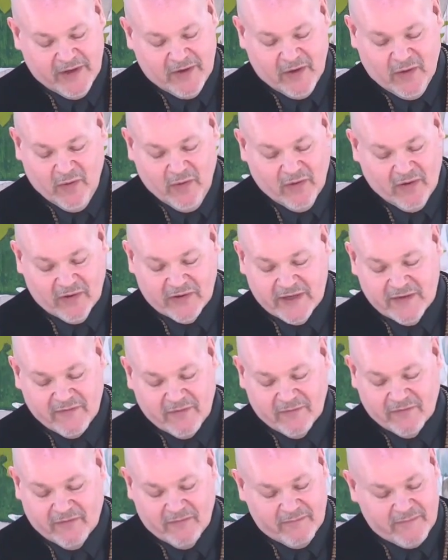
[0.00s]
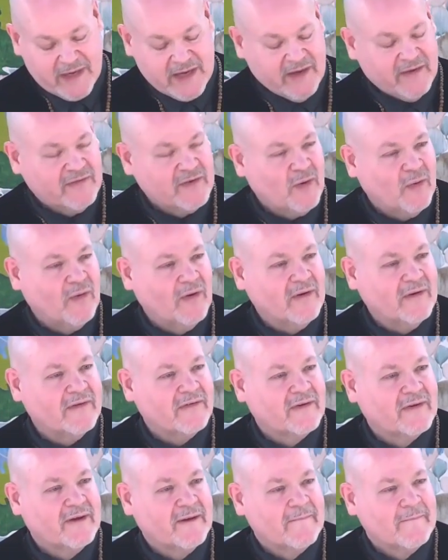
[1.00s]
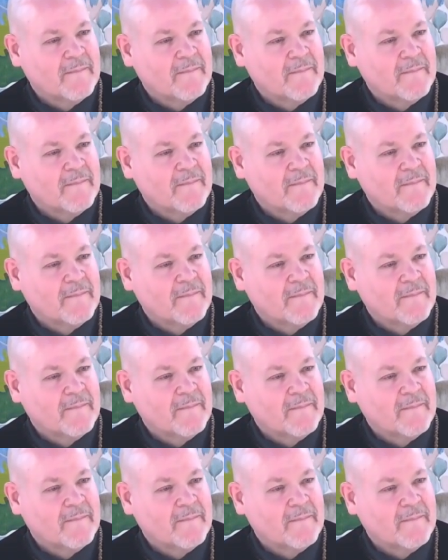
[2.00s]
who are different from me, of course,